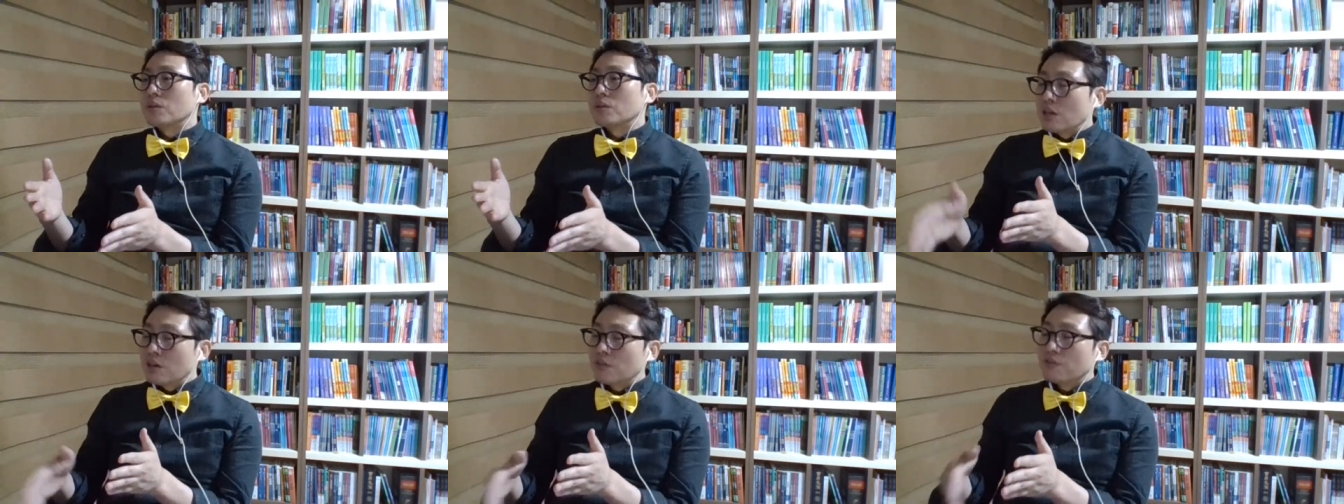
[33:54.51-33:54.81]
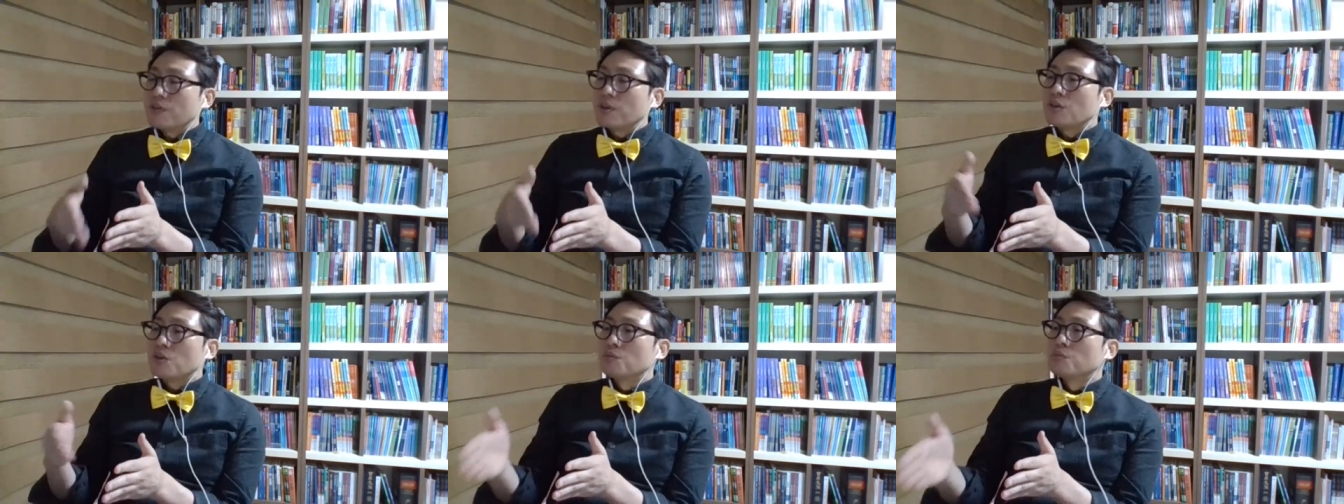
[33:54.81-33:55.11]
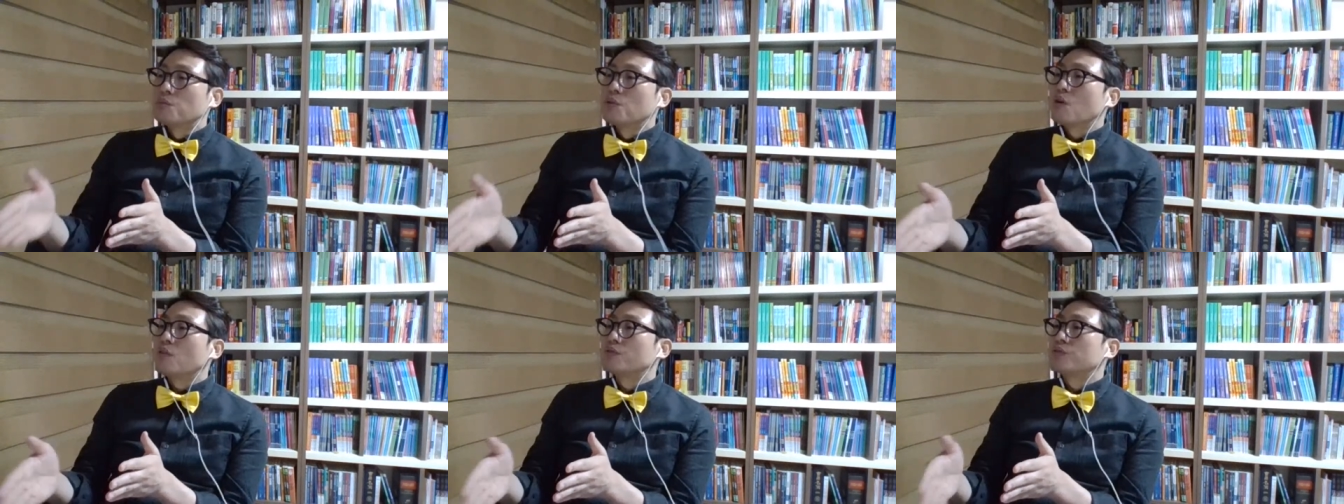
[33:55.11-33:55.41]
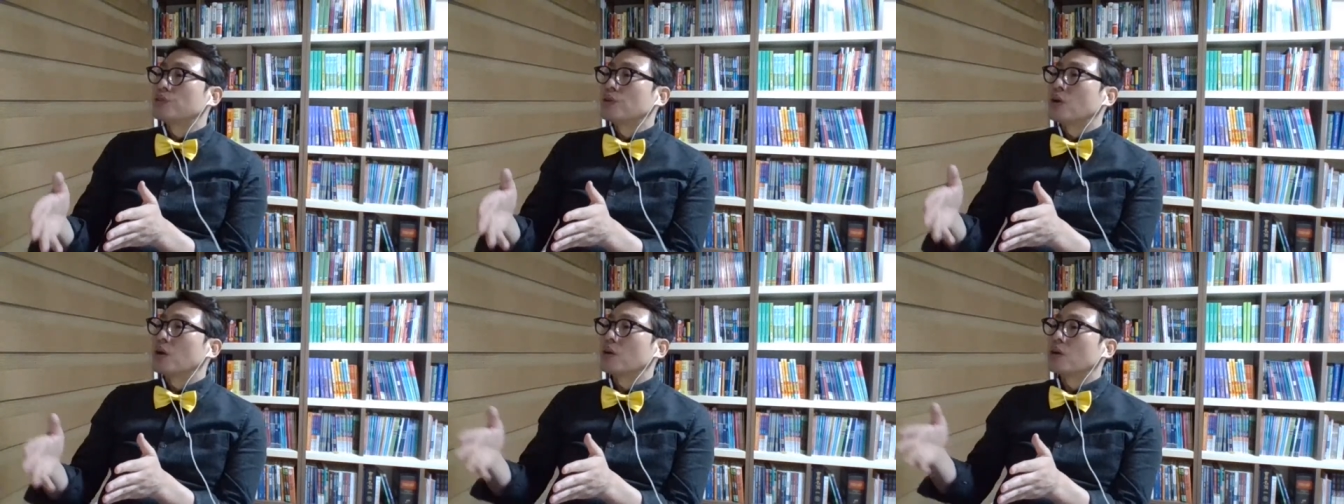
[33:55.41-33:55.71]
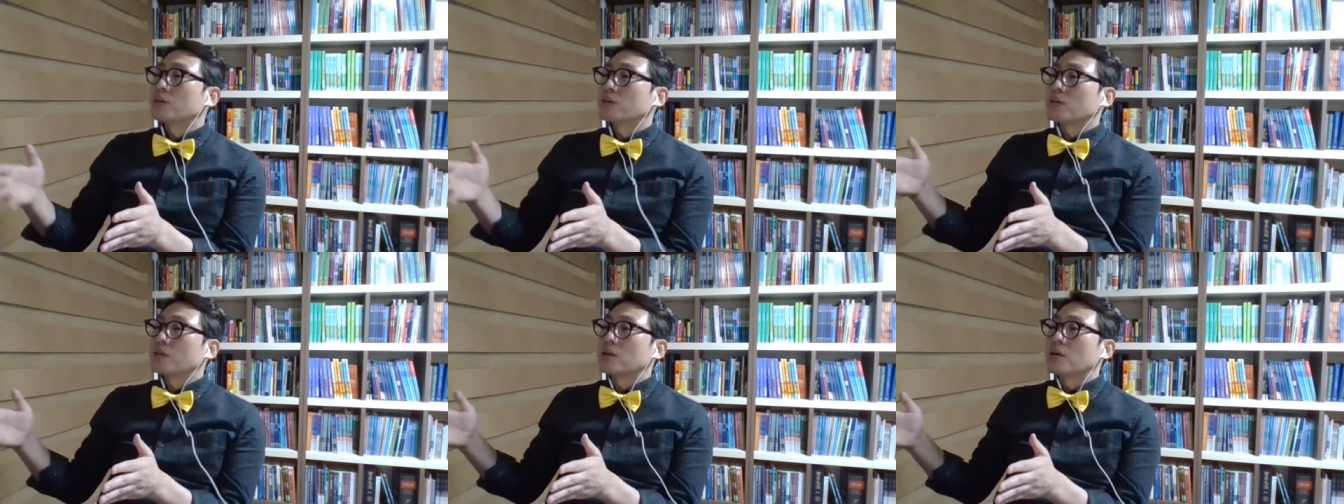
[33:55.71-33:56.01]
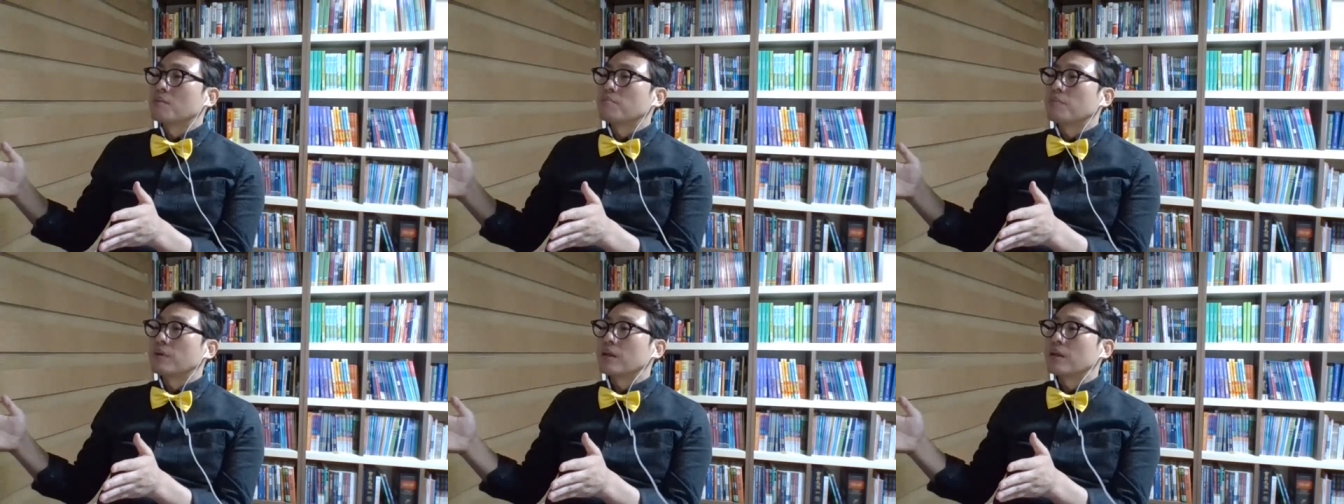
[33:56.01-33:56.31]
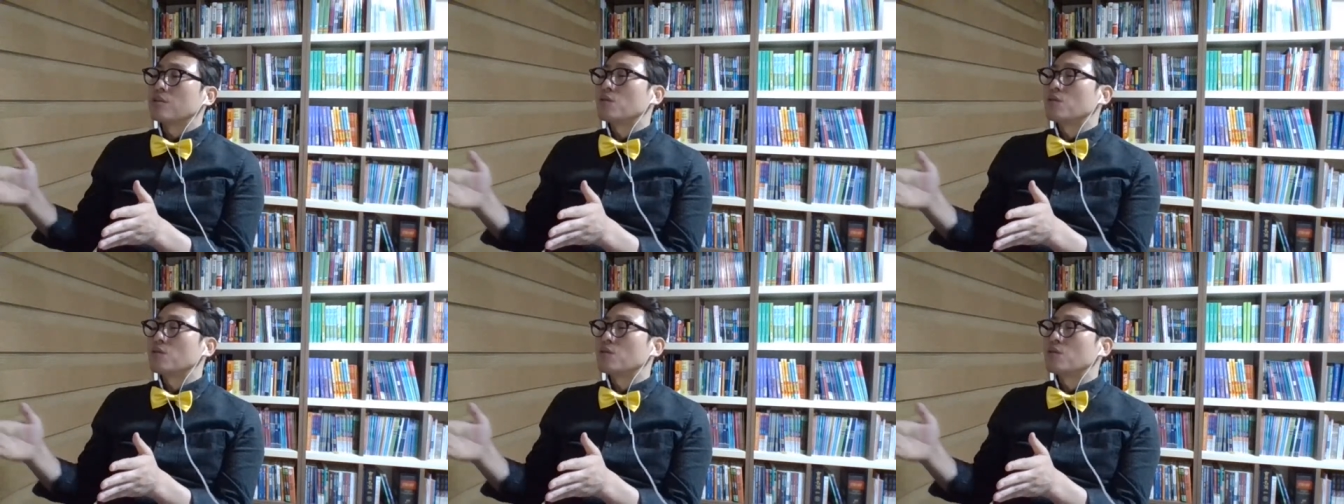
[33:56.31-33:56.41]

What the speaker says: if you move to another company,